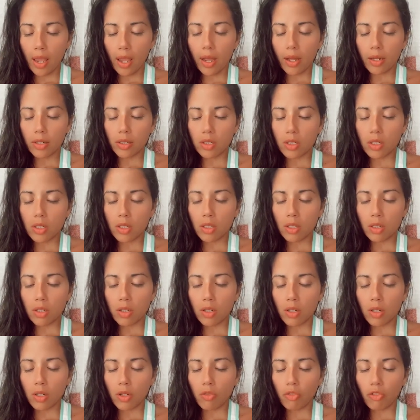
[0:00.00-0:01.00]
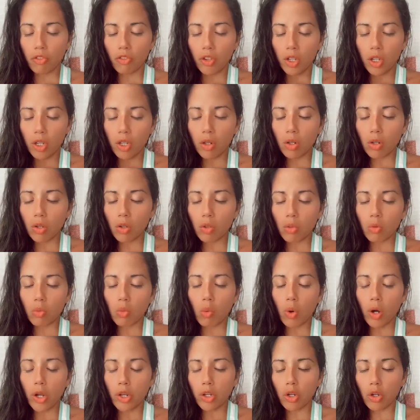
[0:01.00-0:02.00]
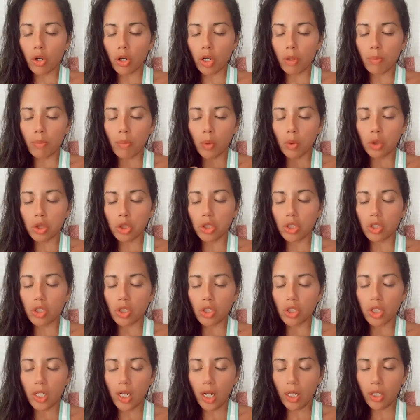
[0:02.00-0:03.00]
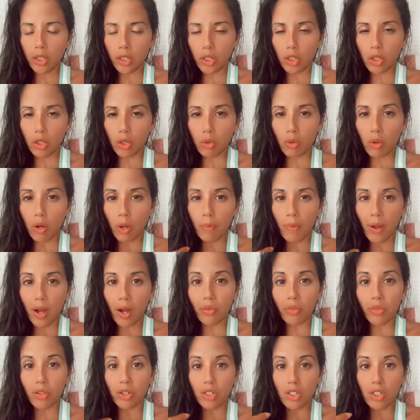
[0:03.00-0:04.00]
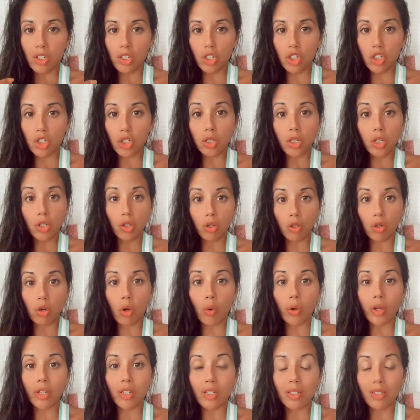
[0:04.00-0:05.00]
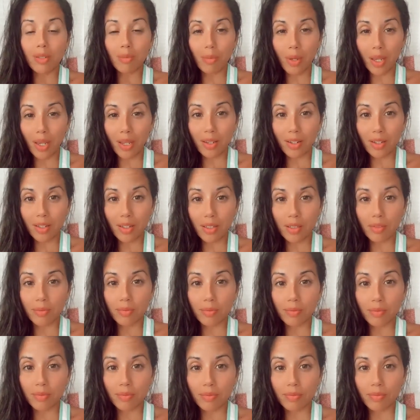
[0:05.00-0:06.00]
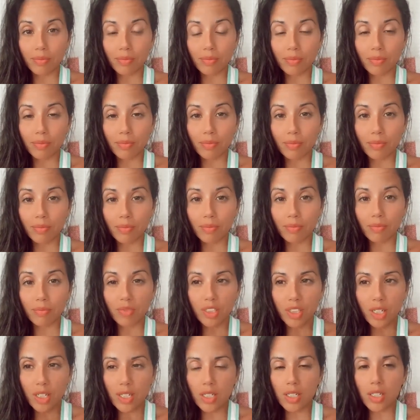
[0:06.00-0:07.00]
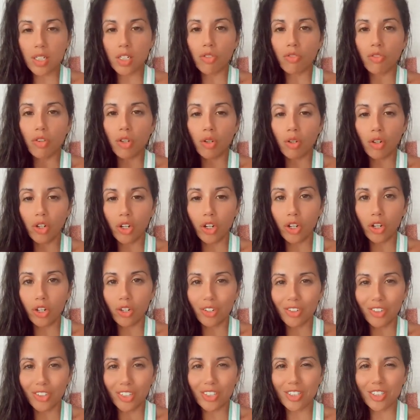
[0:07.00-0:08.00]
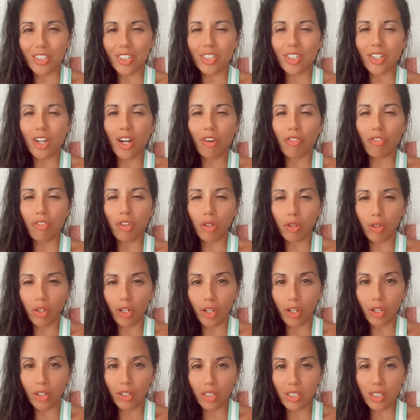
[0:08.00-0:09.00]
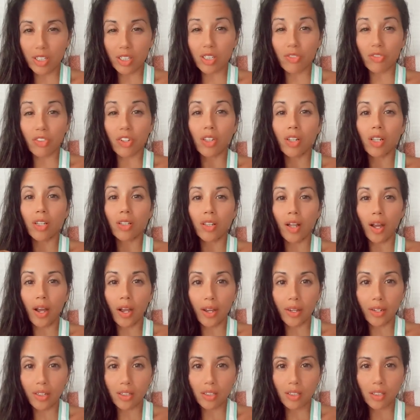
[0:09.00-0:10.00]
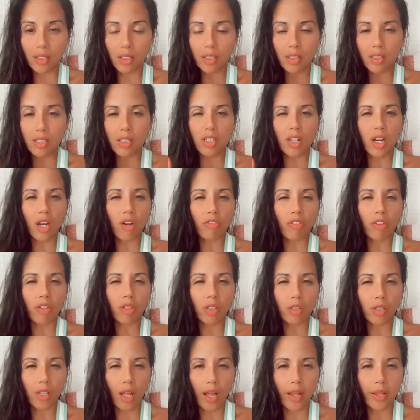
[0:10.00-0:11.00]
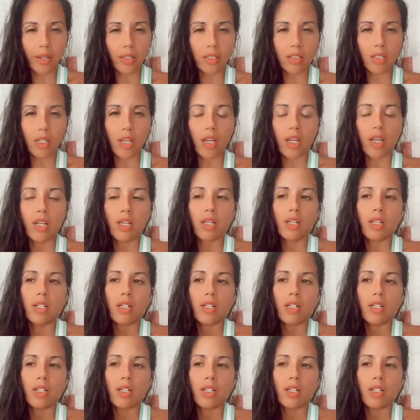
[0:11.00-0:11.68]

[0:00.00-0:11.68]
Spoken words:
and feel what your emotions are telling you about the decision that you're going to make. Does this feel good? Does this not feel good? Does this feel aligned? Does this not feel aligned?